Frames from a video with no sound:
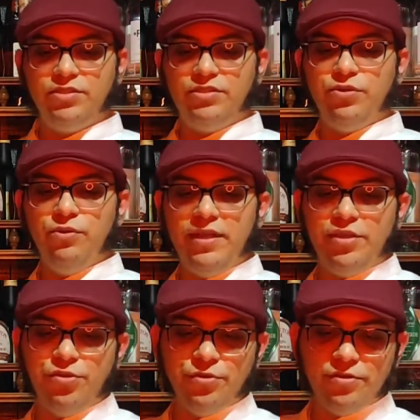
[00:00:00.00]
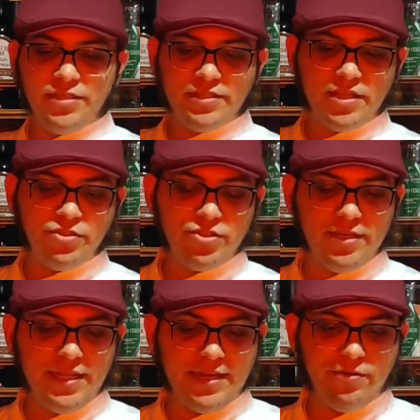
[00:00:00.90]
two liqueurs
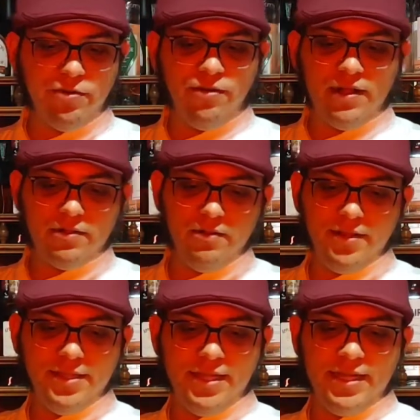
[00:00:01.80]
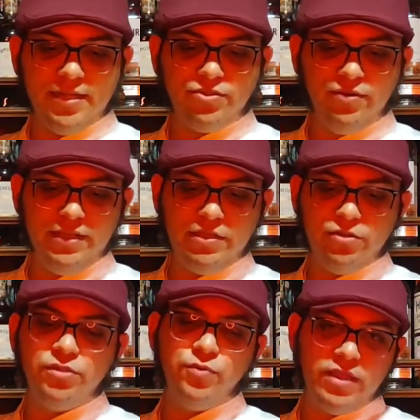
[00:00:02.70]
essentially and no alcohol, two
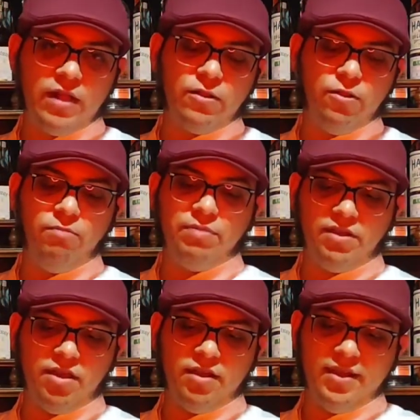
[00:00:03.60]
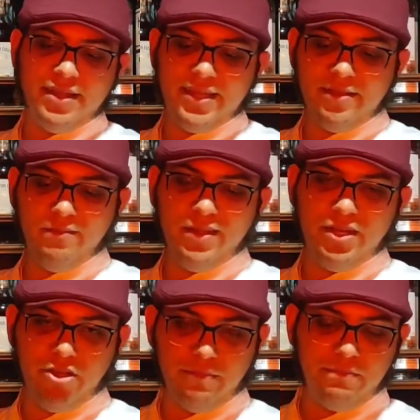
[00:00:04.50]
liqueurs with alcohol but not
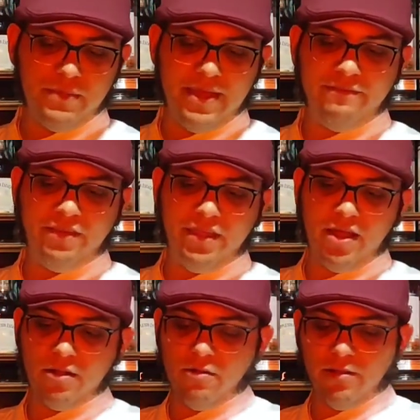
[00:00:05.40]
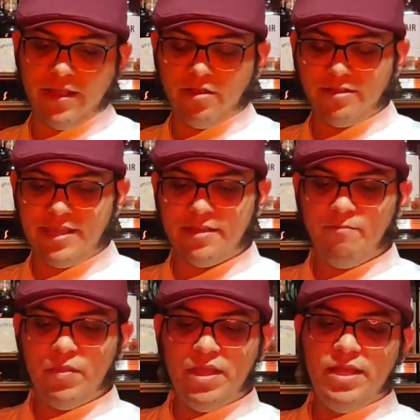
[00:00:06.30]
you know, heavy alcohol like cognac.
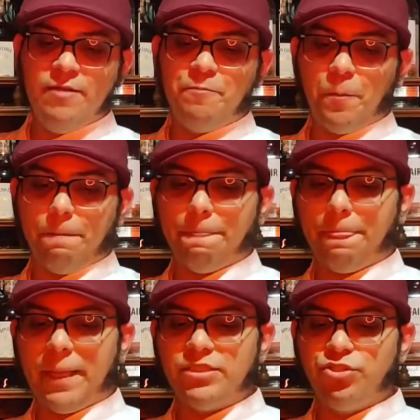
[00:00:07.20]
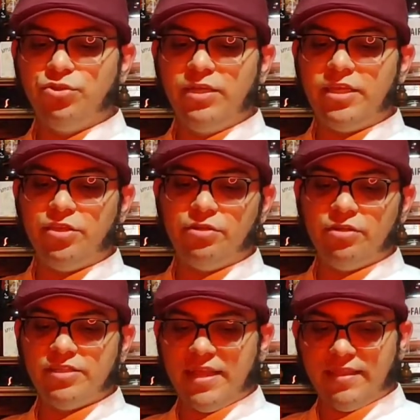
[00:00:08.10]
Two
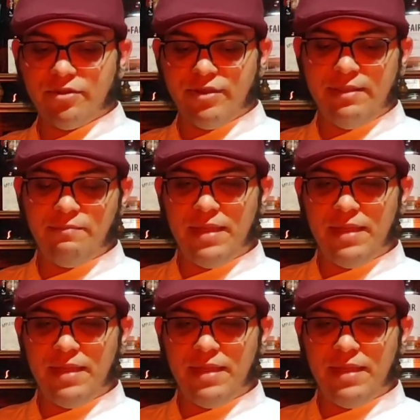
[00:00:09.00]
liqueurs and the cream